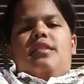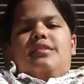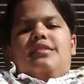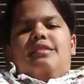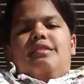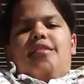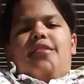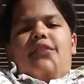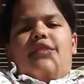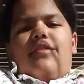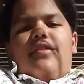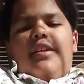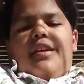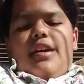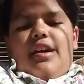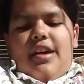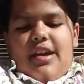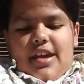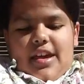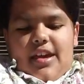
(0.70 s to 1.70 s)
So,
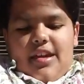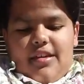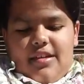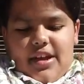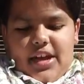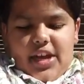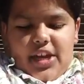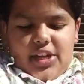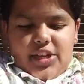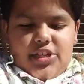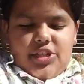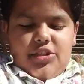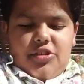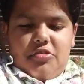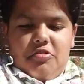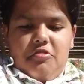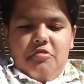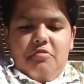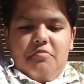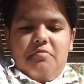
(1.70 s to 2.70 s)
hey guys,
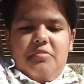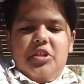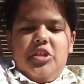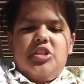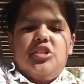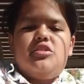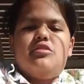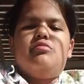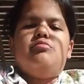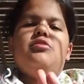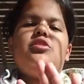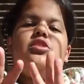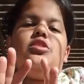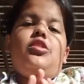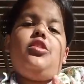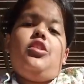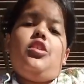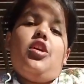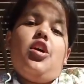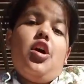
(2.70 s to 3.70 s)
it's
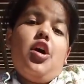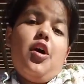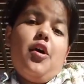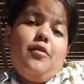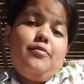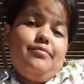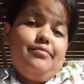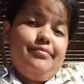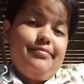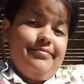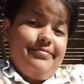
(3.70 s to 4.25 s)
Malia.